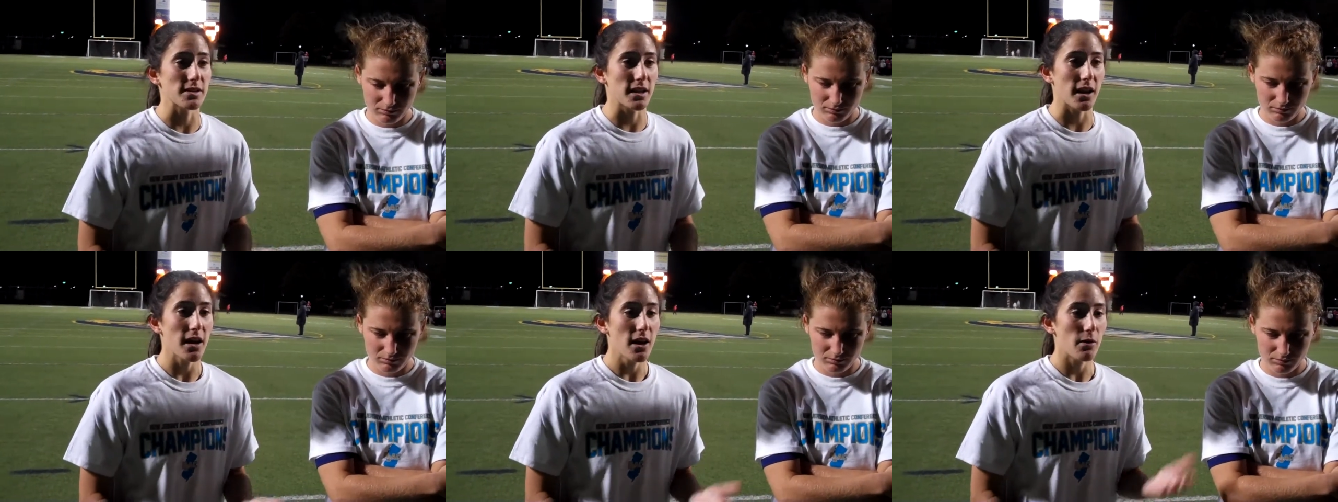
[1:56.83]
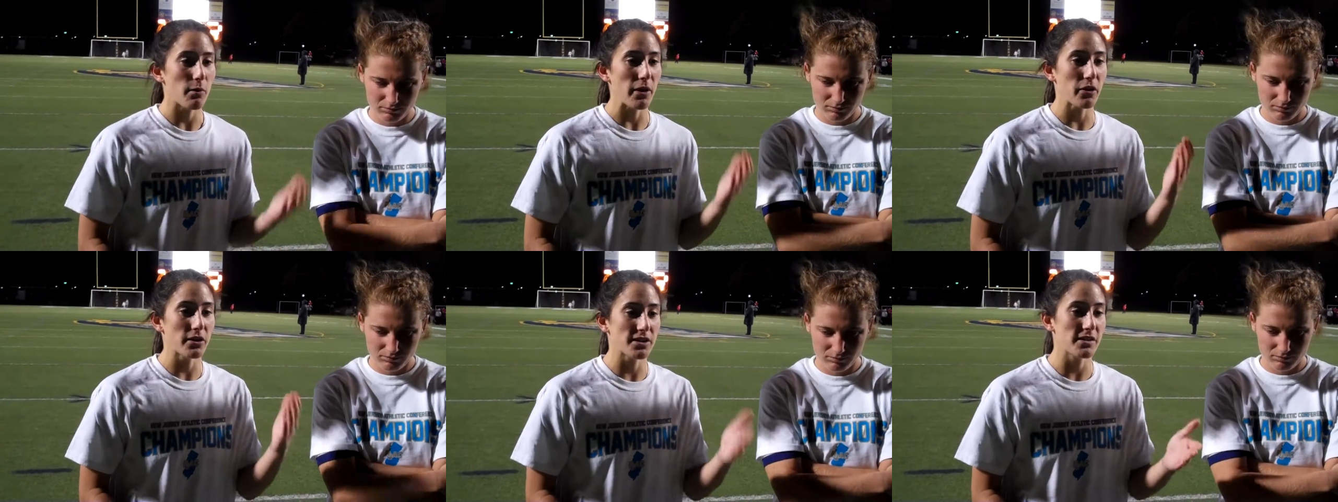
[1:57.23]
Speaker 1: Like
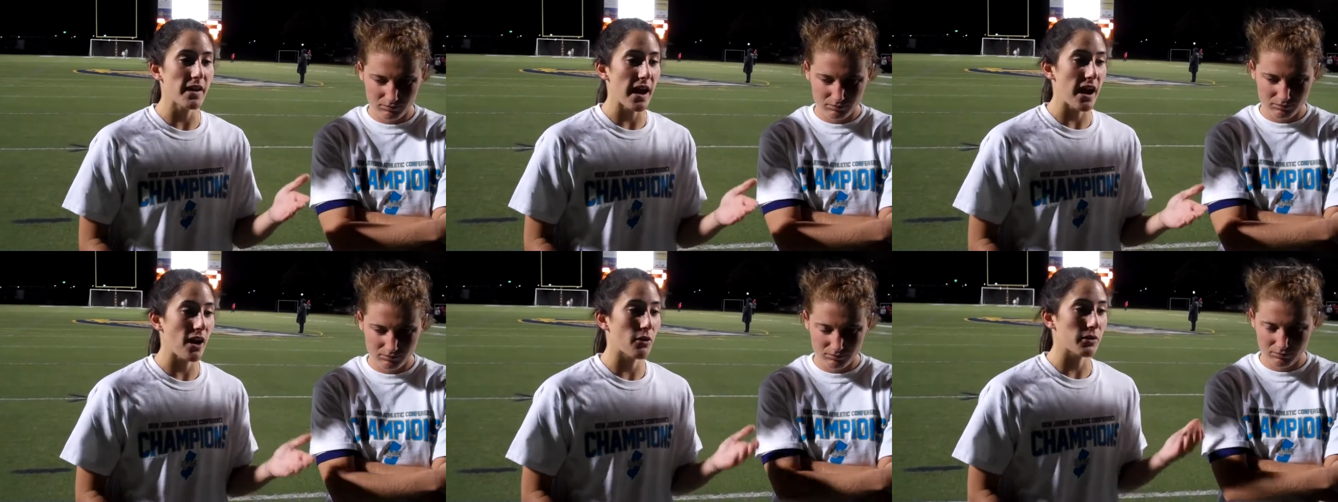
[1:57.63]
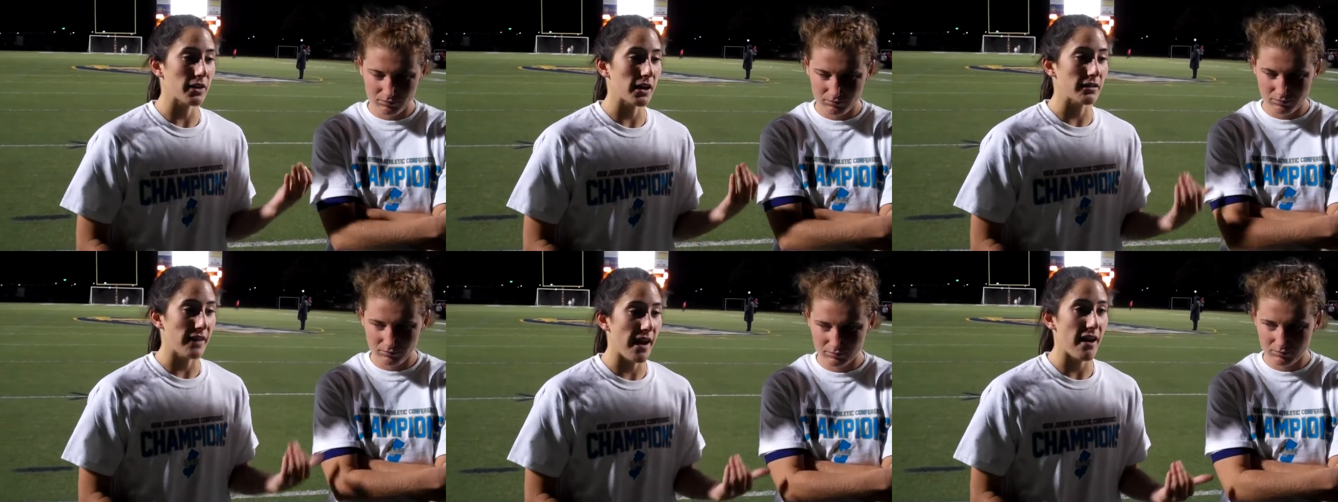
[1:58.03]
whether it's in the air with
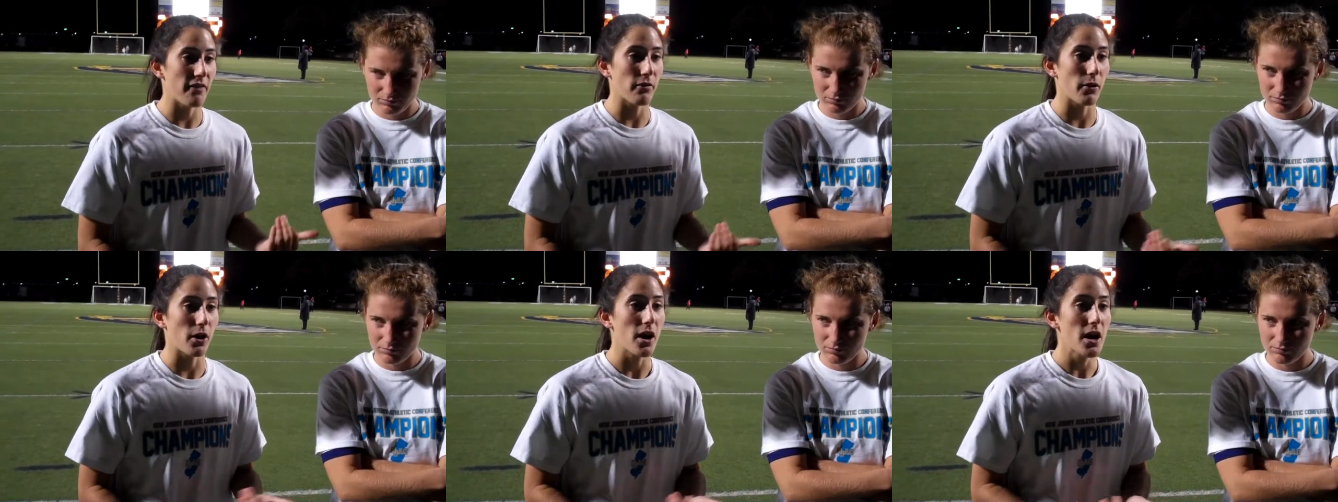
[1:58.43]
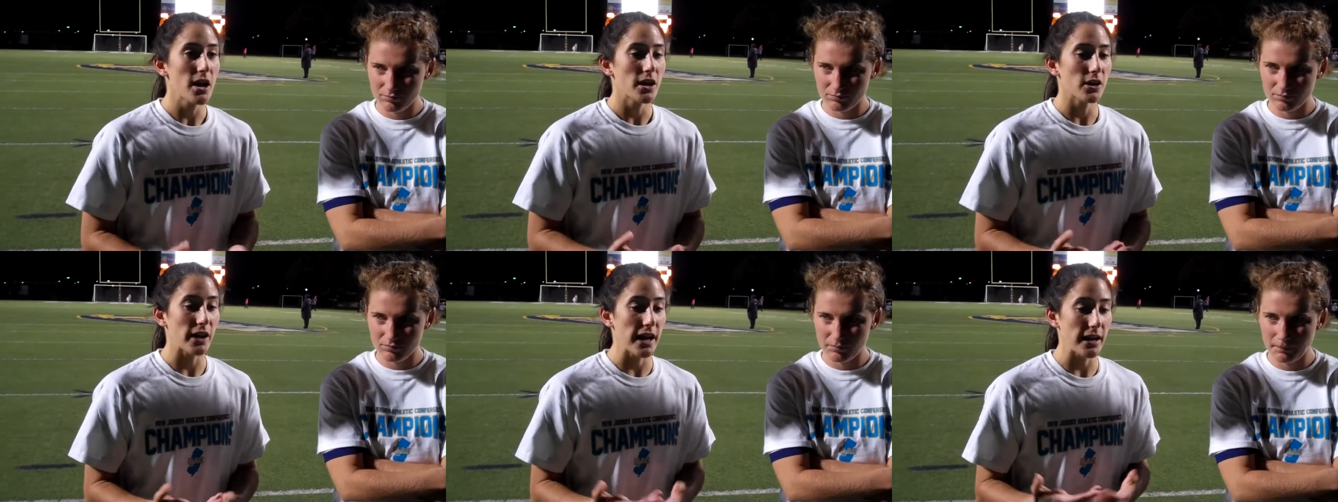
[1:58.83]
like Lev or
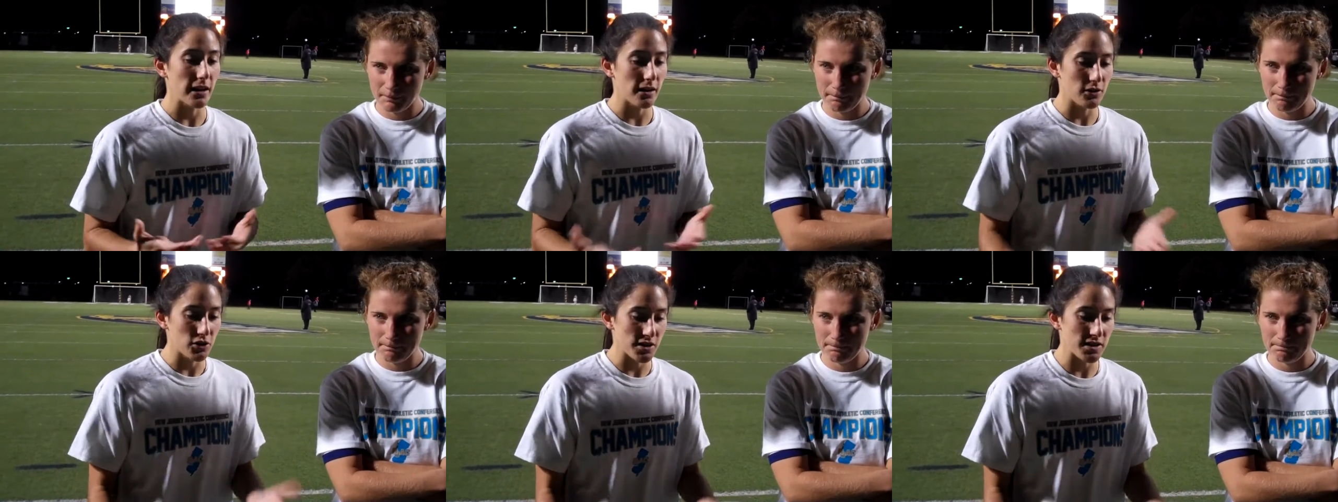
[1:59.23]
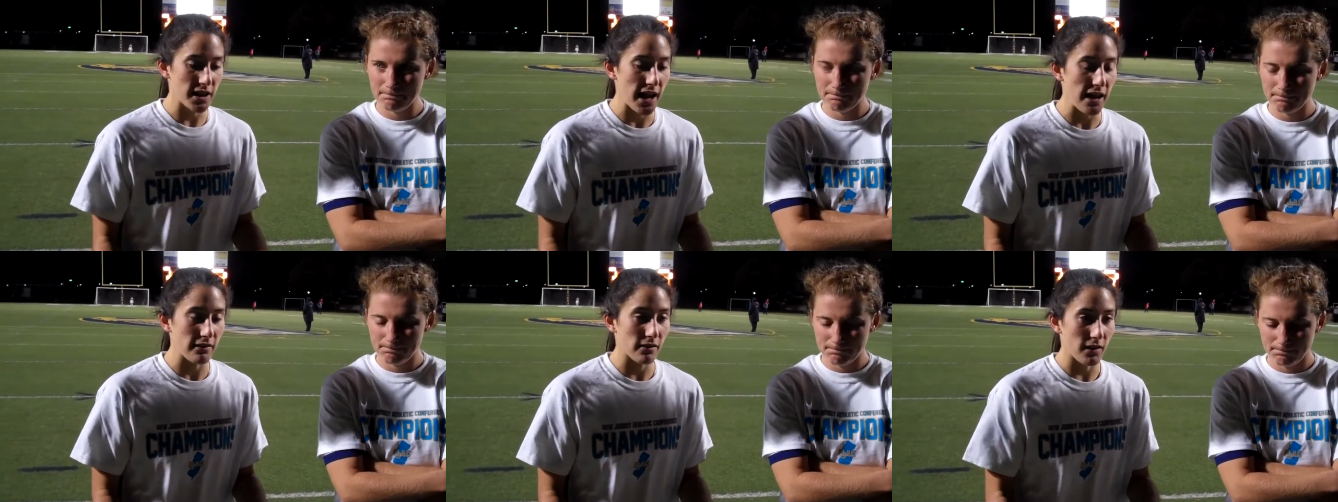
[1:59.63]
like just the
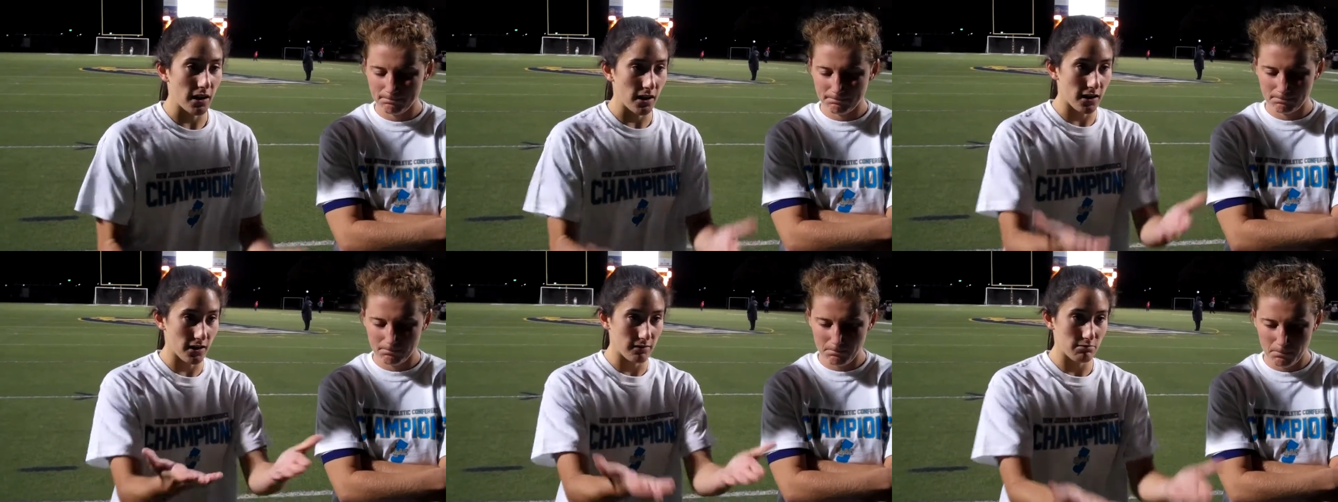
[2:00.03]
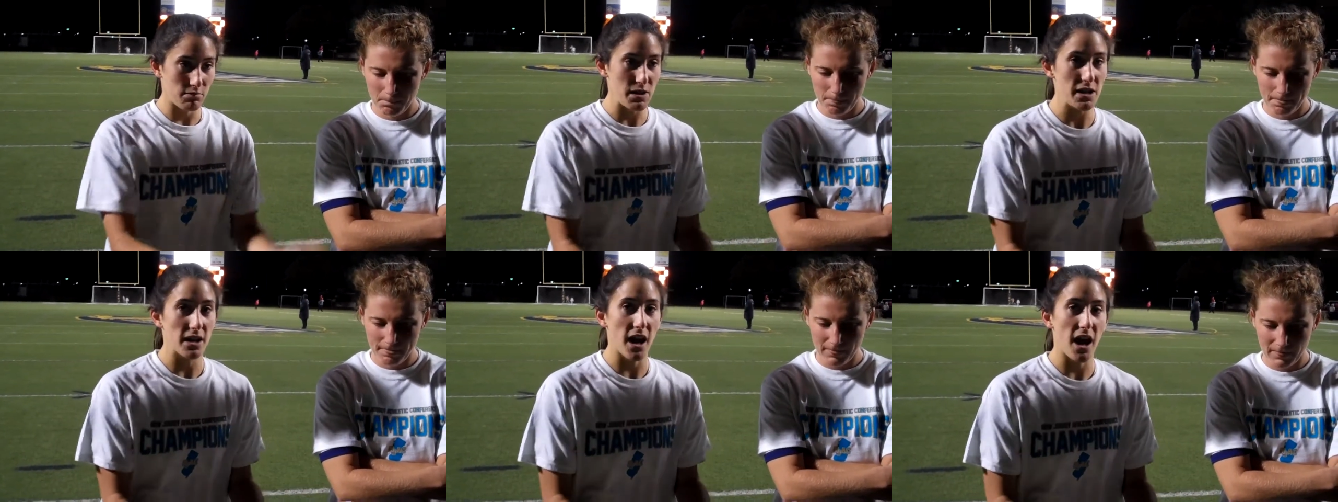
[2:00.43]
end like a
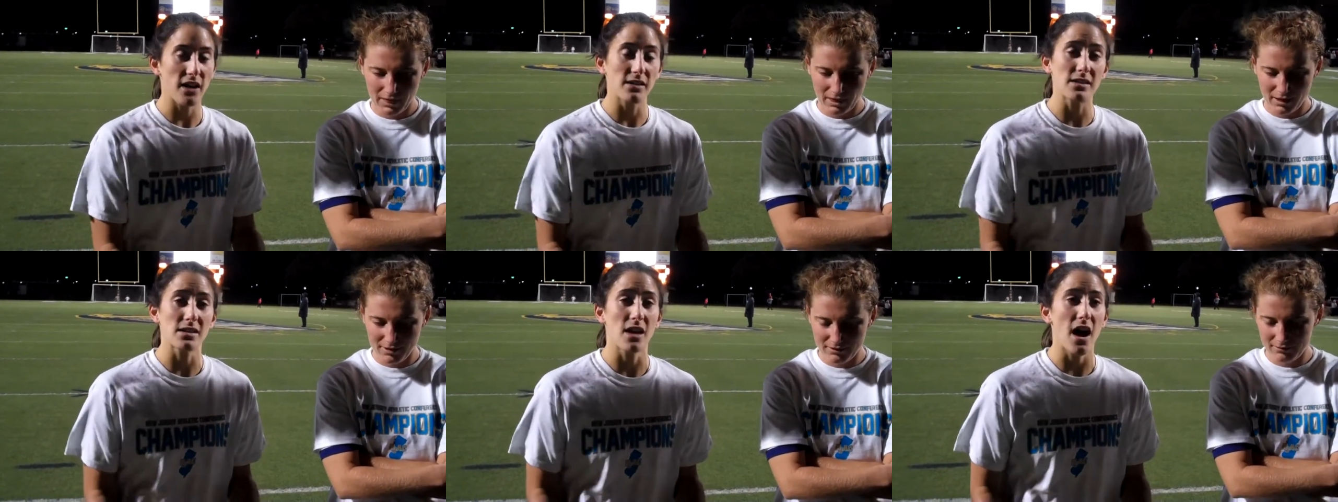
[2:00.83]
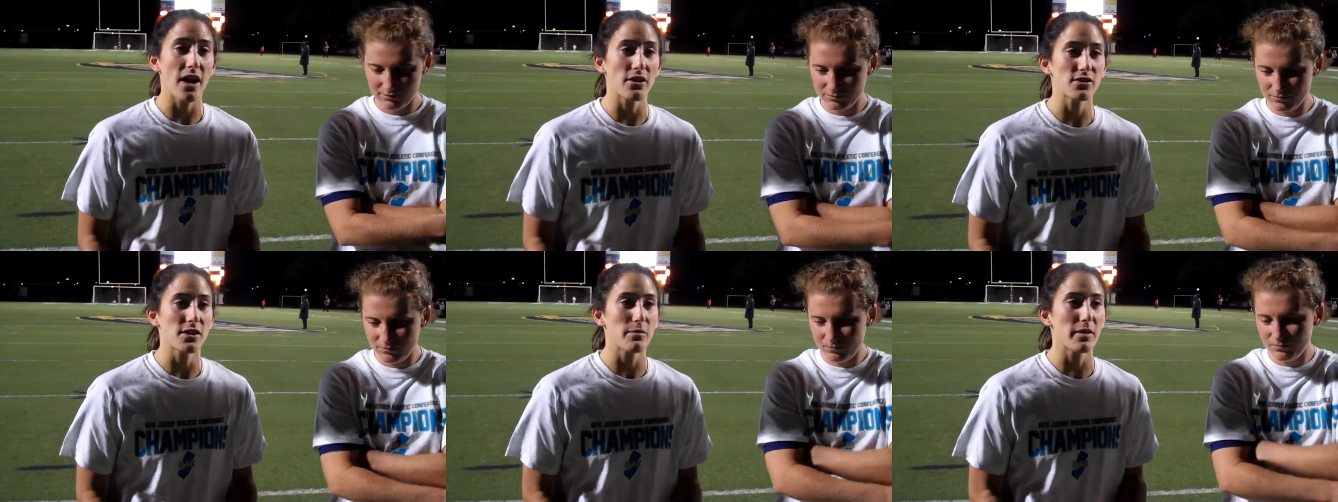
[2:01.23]
PK slot
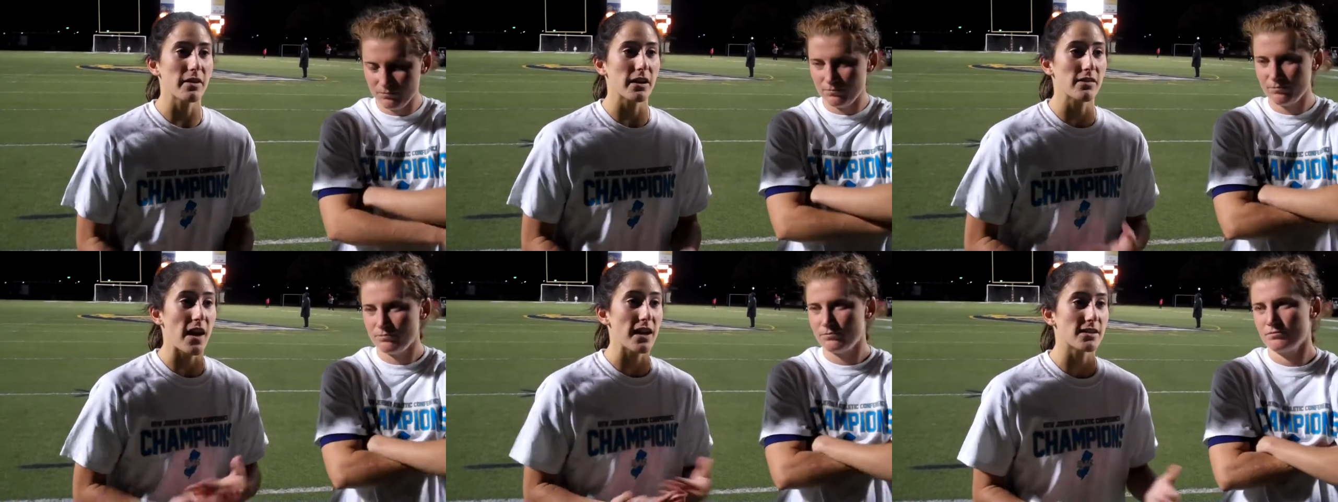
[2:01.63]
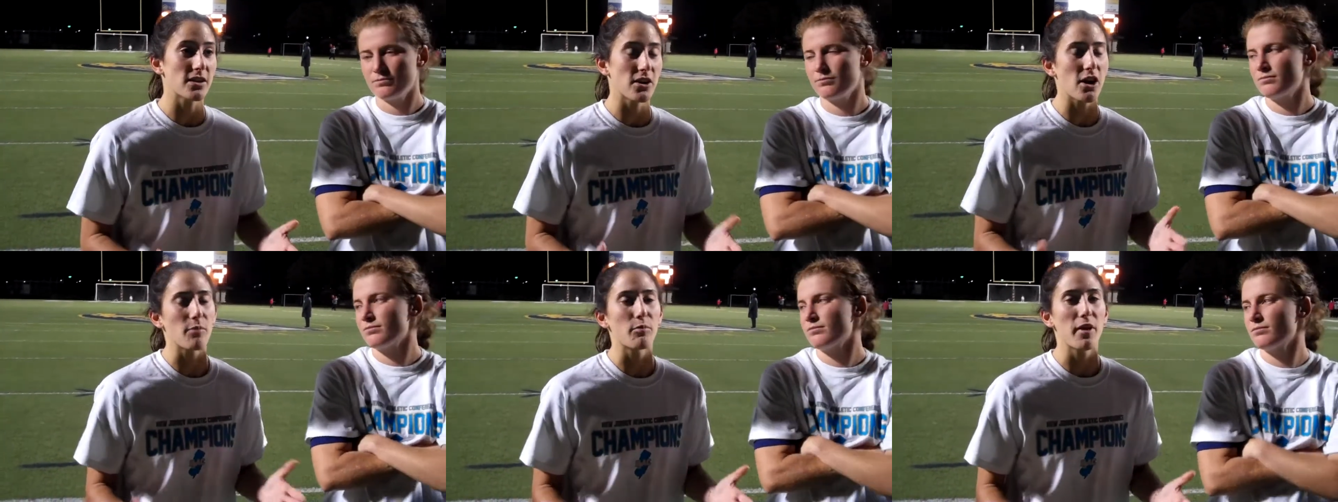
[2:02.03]
or something like that's like our